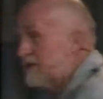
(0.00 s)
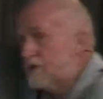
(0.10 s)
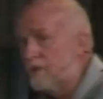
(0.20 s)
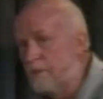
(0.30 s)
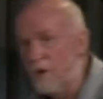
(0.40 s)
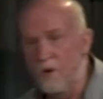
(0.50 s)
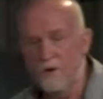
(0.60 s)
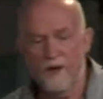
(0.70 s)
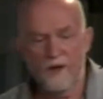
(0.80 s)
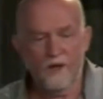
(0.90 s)
you were born,
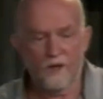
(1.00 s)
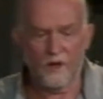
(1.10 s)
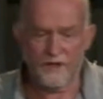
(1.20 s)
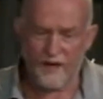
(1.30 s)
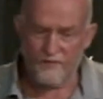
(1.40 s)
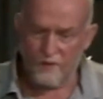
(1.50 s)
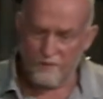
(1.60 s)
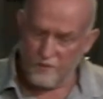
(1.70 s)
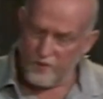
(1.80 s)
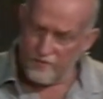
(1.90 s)
God gave you
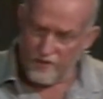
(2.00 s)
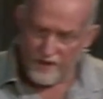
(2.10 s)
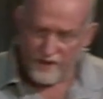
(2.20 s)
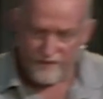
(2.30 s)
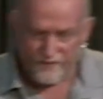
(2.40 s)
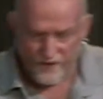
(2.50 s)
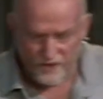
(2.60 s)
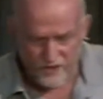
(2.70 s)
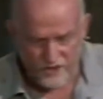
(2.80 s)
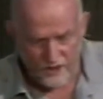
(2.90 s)
opportunity. We read in
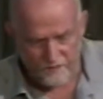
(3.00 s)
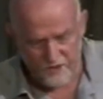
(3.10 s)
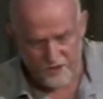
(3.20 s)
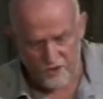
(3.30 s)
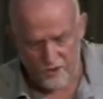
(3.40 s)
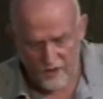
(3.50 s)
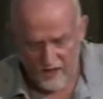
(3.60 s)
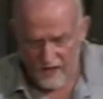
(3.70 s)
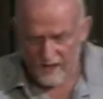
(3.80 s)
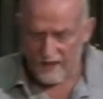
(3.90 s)
Ephesians chapter 2
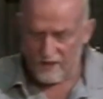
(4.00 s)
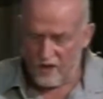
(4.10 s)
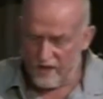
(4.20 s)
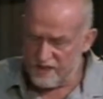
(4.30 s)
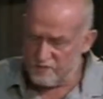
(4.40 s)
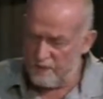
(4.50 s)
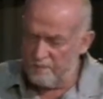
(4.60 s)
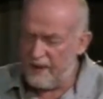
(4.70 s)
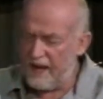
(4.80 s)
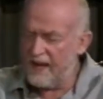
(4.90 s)
that God has
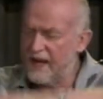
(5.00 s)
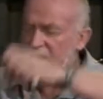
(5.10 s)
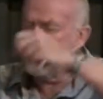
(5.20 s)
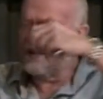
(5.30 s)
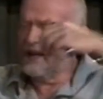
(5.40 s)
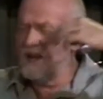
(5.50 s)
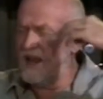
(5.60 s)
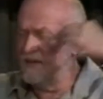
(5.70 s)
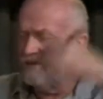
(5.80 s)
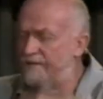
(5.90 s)
prepared in
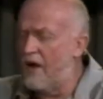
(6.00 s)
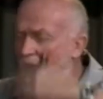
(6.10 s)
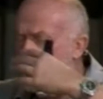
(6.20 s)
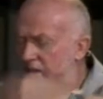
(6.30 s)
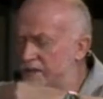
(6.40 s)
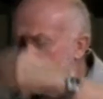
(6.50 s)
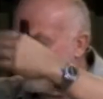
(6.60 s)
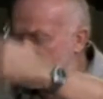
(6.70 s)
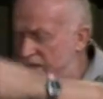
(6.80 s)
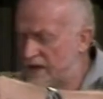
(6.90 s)

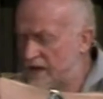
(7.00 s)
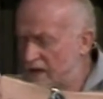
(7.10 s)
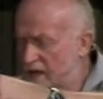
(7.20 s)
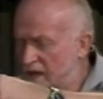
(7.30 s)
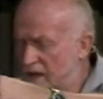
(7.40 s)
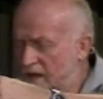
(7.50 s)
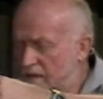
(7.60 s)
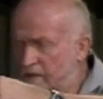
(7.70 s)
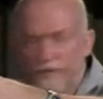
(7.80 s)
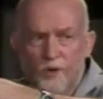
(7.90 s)
advance
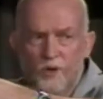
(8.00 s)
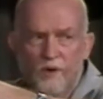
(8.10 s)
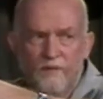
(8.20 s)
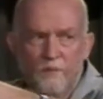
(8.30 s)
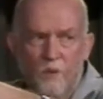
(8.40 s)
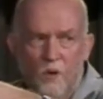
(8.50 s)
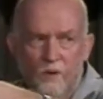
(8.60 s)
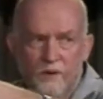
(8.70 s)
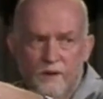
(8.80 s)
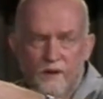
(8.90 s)
before you were even born.
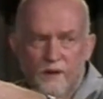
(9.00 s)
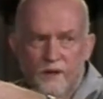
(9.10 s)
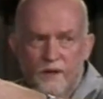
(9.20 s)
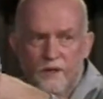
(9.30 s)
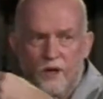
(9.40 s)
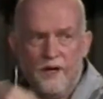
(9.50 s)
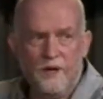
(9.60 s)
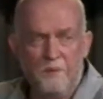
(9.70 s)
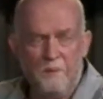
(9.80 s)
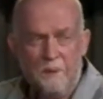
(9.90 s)
God had
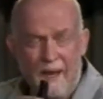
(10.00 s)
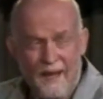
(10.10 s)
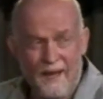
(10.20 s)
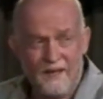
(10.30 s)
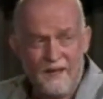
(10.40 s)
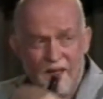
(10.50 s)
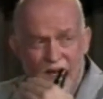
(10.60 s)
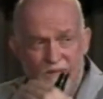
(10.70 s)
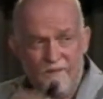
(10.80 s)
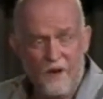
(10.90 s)
prepared in
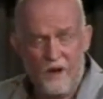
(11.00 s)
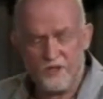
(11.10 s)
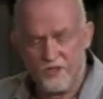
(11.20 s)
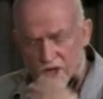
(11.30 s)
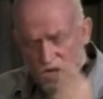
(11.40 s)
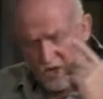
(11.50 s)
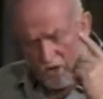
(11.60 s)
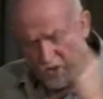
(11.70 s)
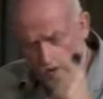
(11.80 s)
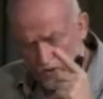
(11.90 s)
advance
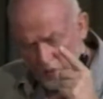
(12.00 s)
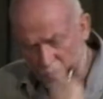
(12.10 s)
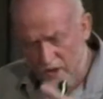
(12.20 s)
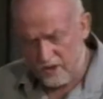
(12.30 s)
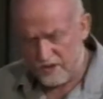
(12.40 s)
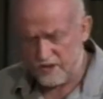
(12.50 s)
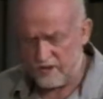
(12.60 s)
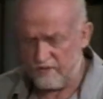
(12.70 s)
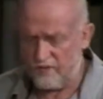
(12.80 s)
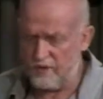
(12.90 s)
good works
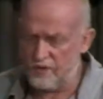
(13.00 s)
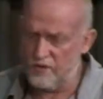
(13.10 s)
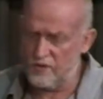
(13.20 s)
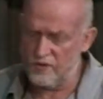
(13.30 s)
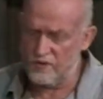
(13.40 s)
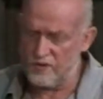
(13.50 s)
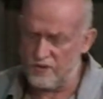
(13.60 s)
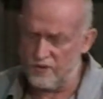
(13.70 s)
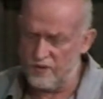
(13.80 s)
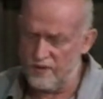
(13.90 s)
for you to
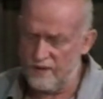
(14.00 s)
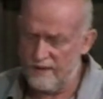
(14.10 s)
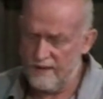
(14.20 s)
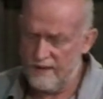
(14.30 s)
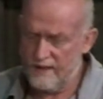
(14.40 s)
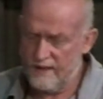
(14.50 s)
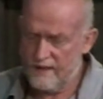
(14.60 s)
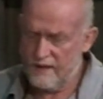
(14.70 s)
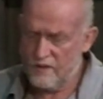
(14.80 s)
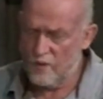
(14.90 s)
do.
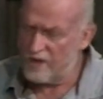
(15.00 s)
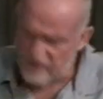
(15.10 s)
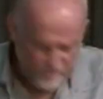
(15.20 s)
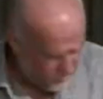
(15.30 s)
Works that would